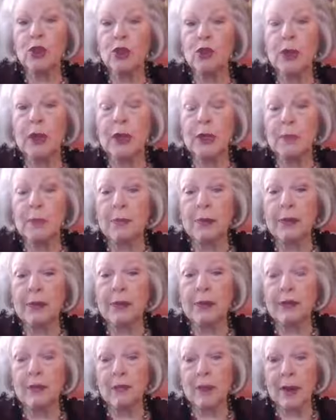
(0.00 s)
you really
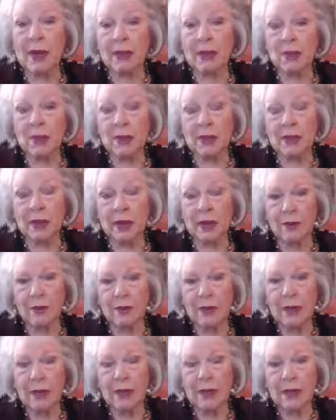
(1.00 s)
believe about yourself.
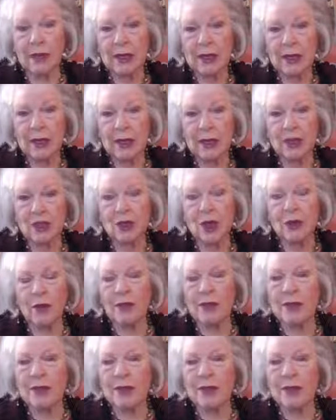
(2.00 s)
It's
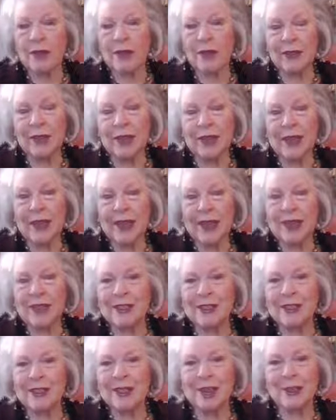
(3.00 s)
often said that
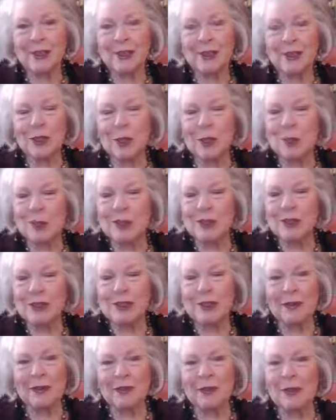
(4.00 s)
it's not so
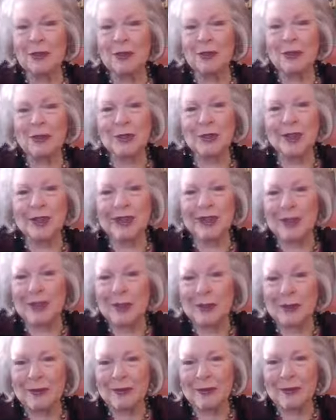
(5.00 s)
difficult to
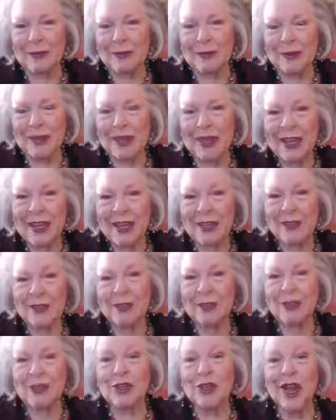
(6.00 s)
give.
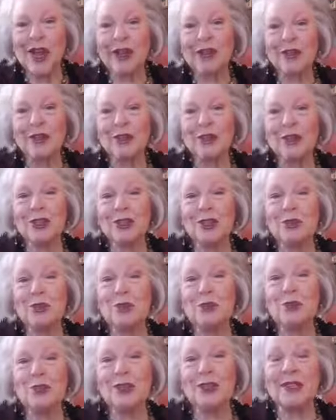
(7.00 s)
The challenge is
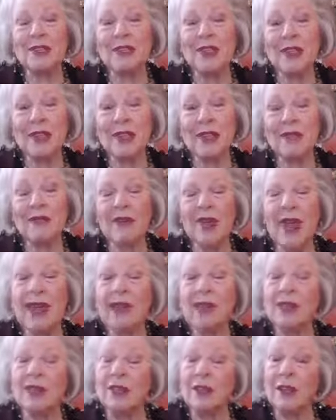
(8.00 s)
to receive.
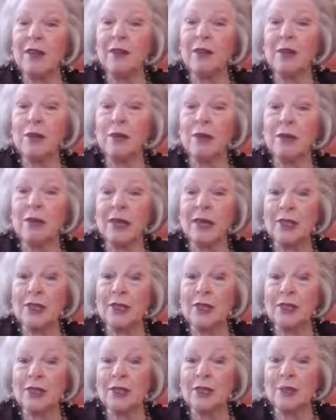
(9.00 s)
And in loving
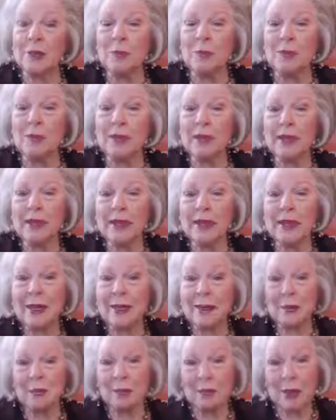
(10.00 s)
relationships,
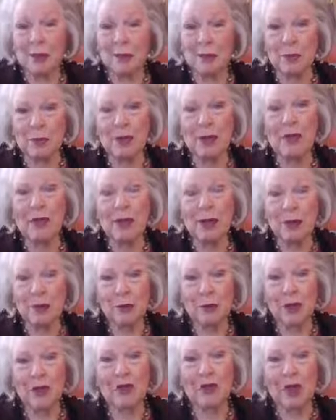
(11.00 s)
people
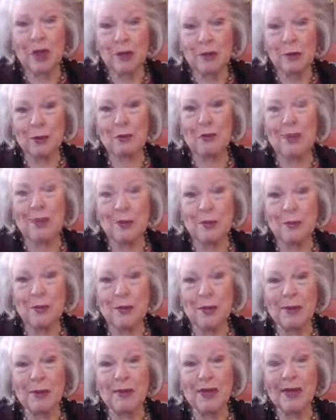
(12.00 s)
with other
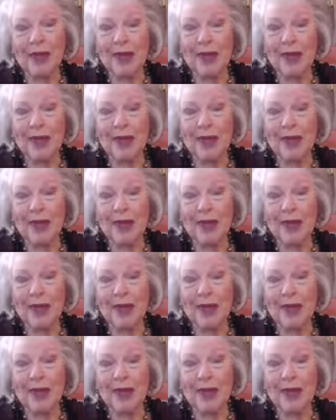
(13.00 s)
people,